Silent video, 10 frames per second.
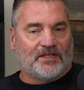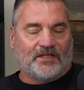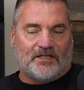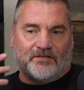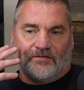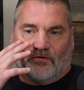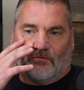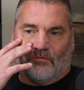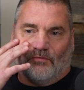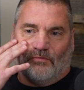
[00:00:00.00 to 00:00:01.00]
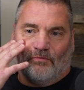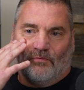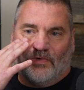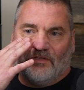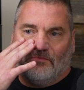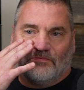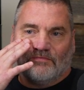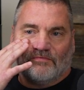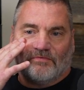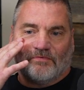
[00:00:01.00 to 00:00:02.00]
And we
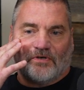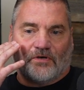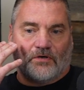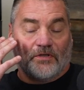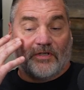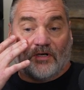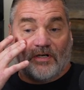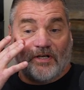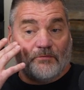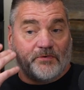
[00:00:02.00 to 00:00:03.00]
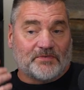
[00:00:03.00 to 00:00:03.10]
early on,